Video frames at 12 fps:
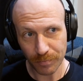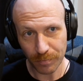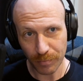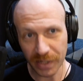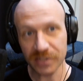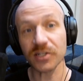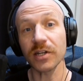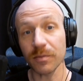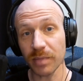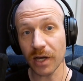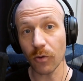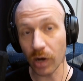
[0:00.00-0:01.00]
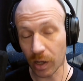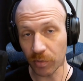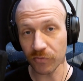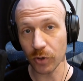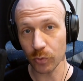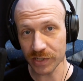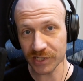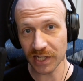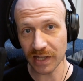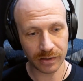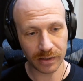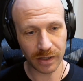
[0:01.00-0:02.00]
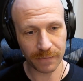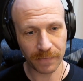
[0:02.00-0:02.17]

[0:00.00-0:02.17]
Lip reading: but it's going to be a while before we see that.